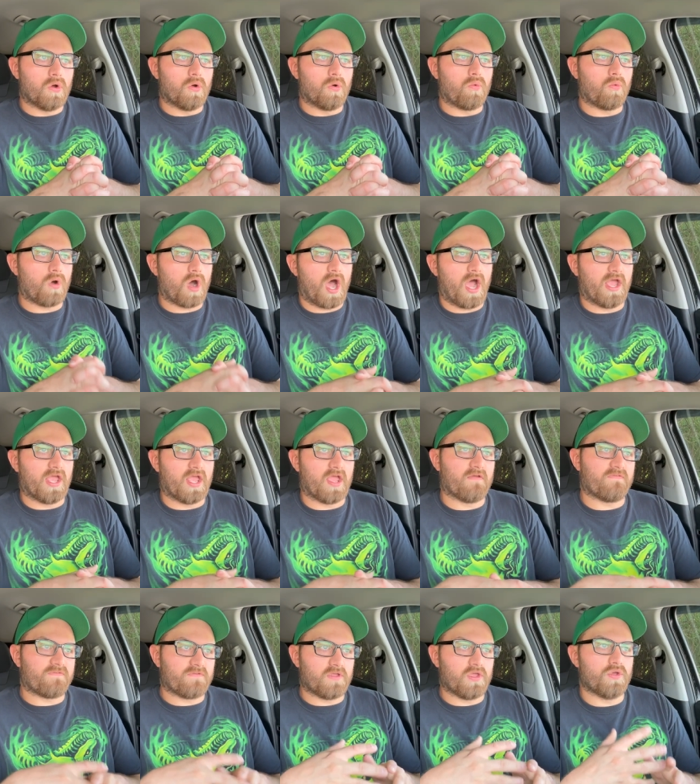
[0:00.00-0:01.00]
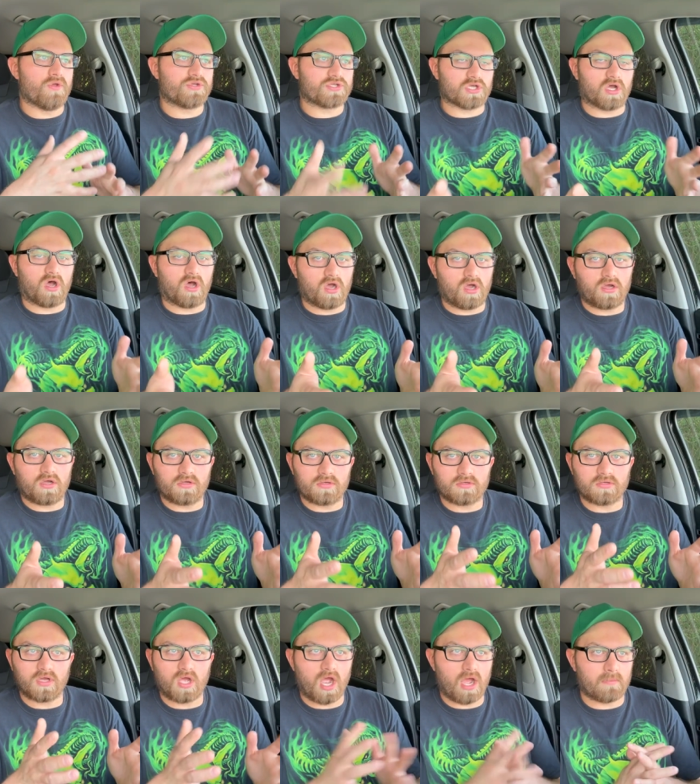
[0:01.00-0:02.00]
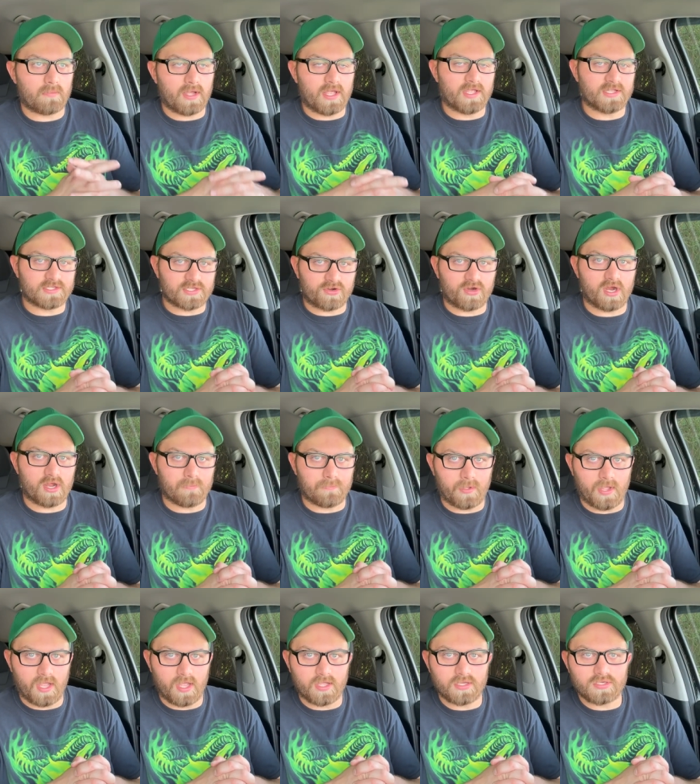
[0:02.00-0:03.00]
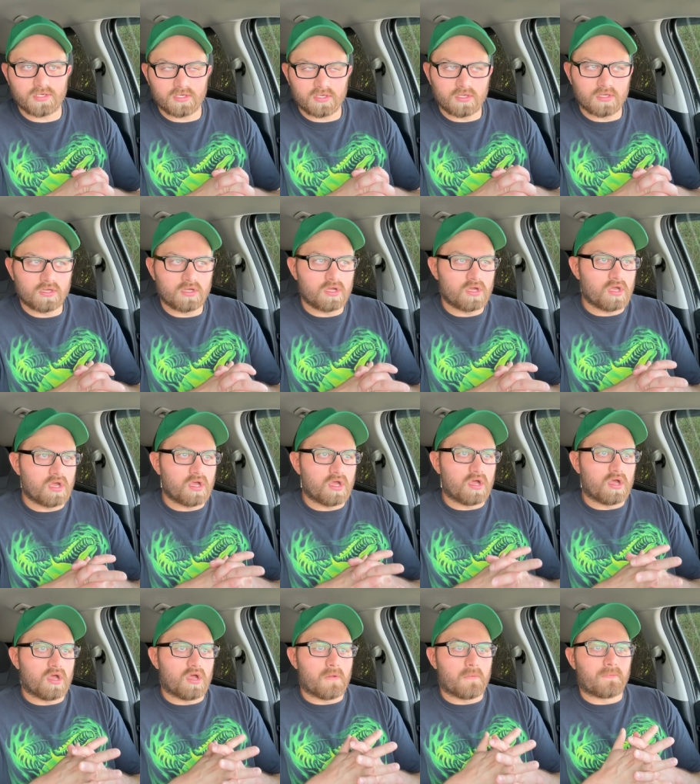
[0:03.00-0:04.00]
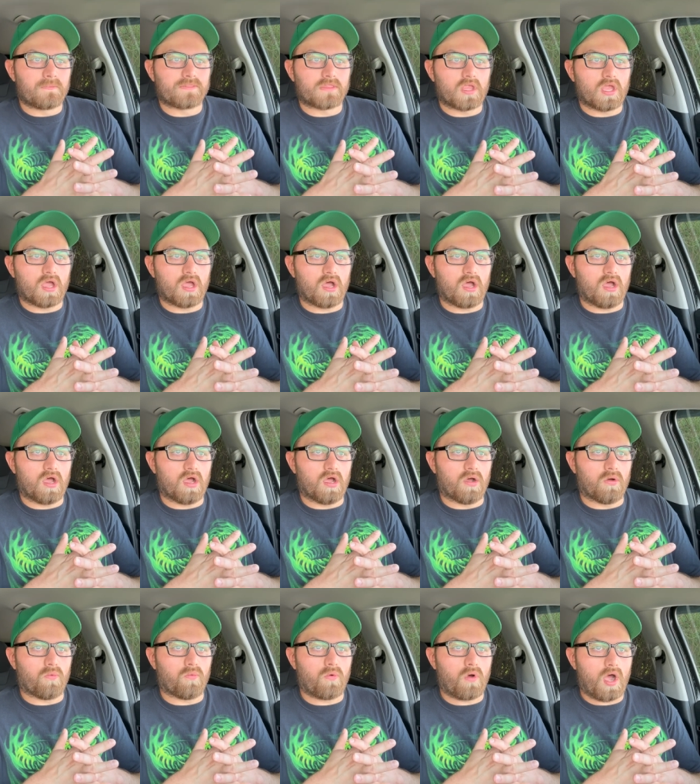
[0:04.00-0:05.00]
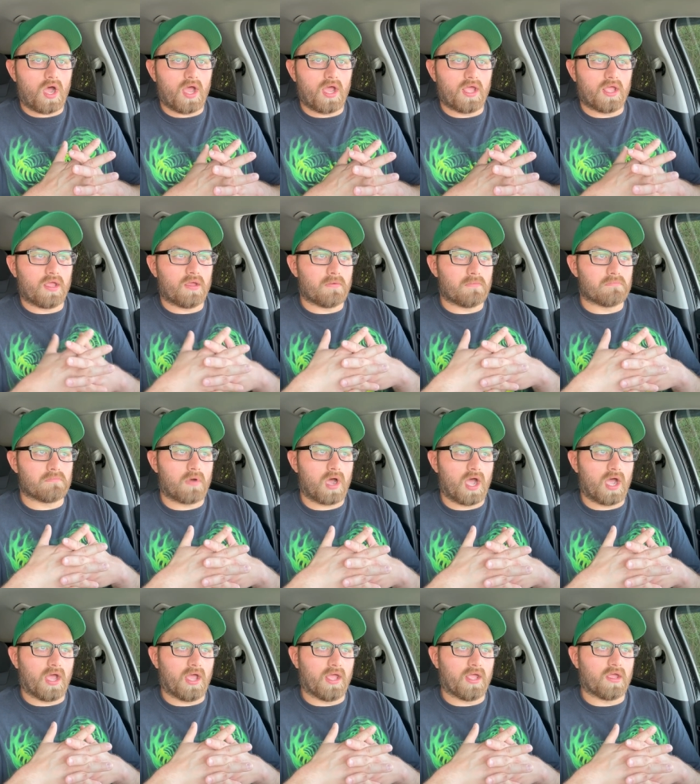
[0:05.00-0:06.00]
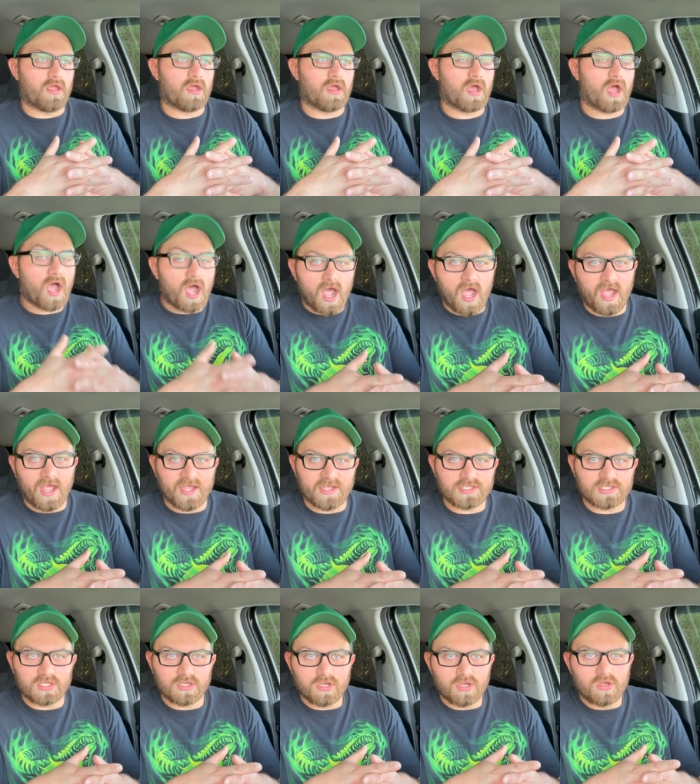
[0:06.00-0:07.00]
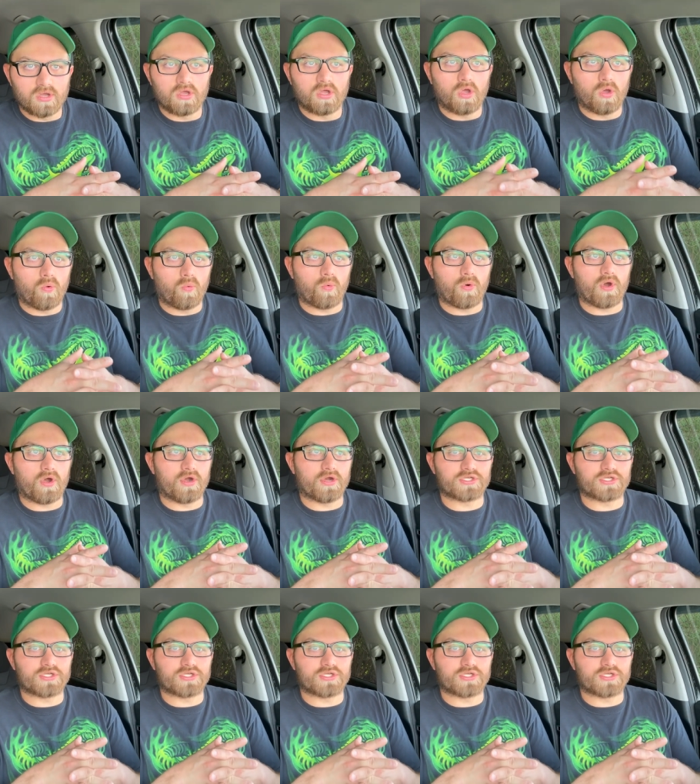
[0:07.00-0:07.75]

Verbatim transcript: why, if you saw on my Instagram page, uh, why my eyes were